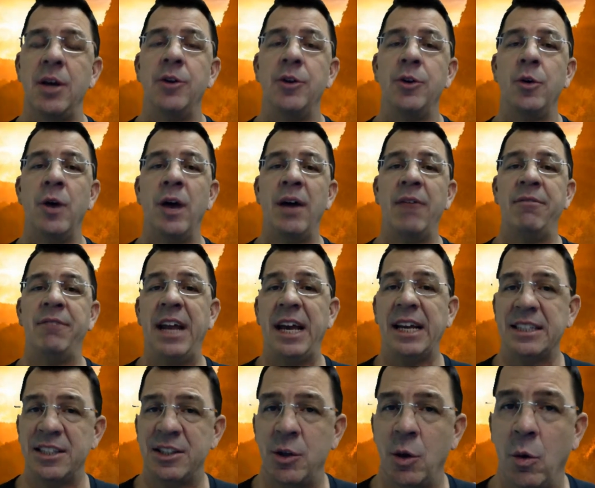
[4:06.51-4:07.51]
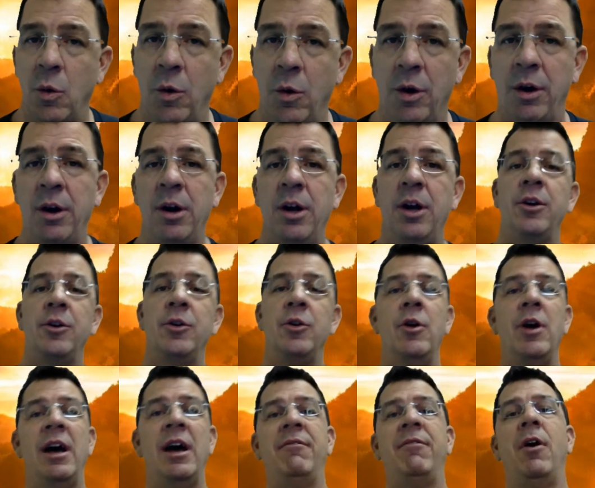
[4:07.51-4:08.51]
you have Nextdoor,
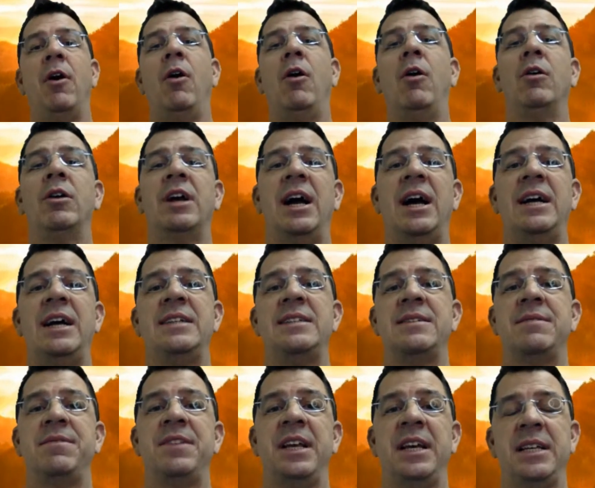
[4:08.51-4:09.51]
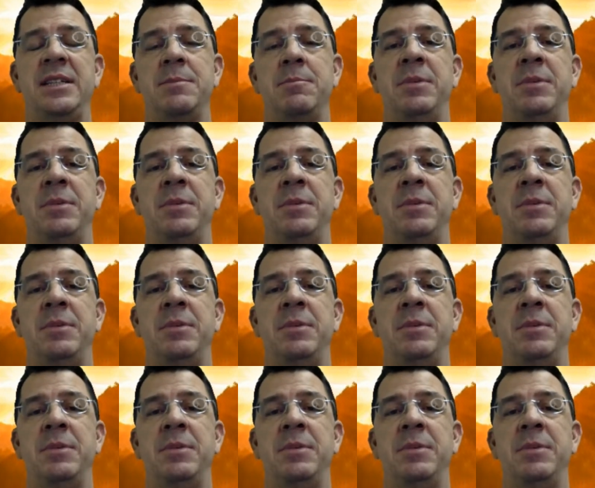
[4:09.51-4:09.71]
you have all kinds of things.